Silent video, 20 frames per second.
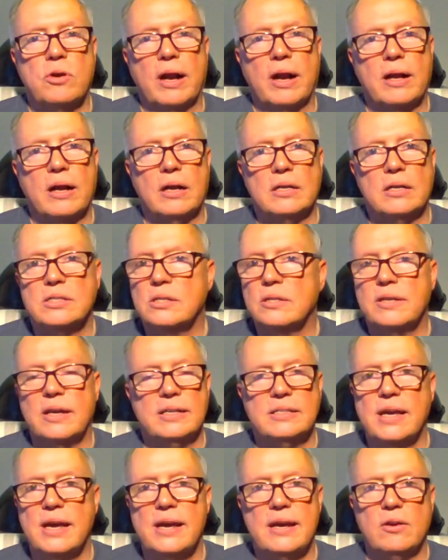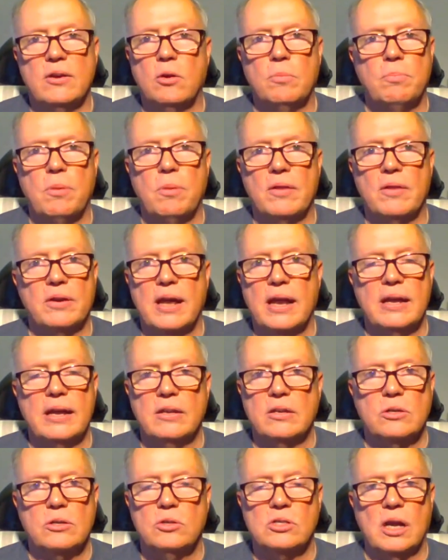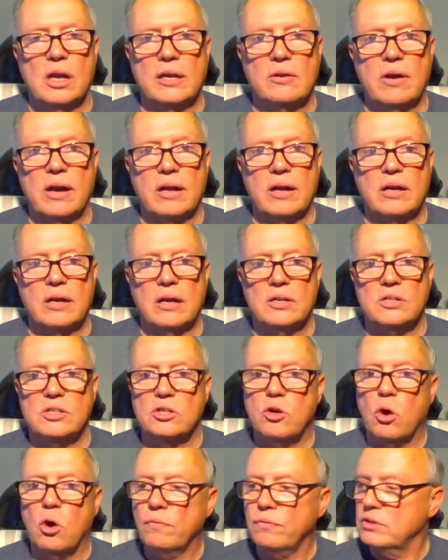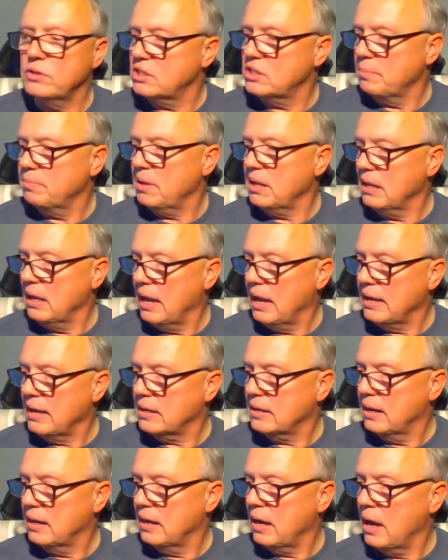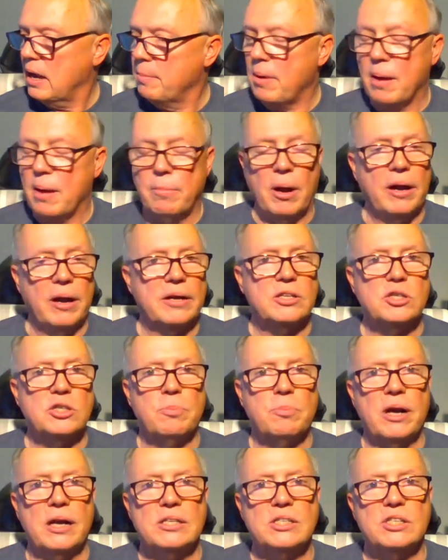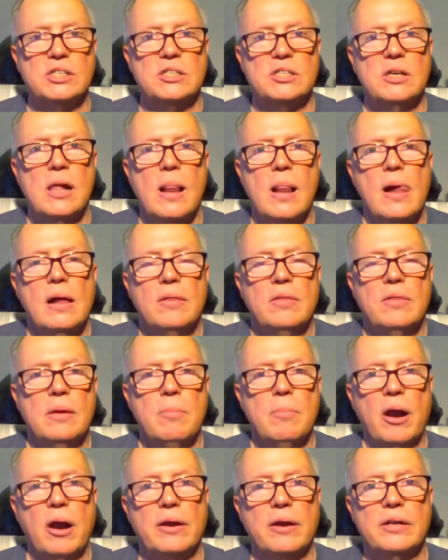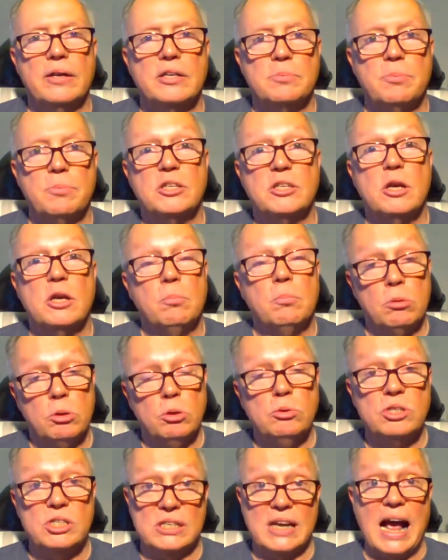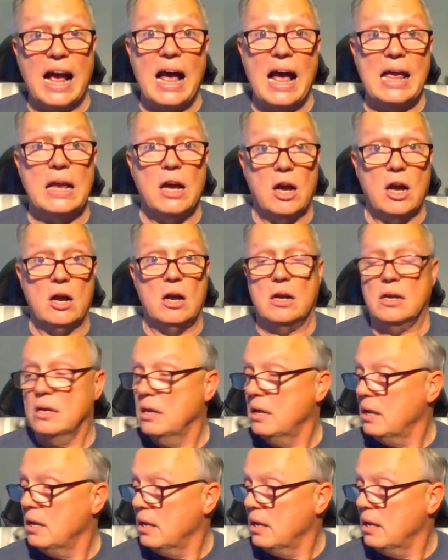credit cards, they say don't bother getting the cruise line credit cards. Go for something like American Express, the American Express Blue Sky card.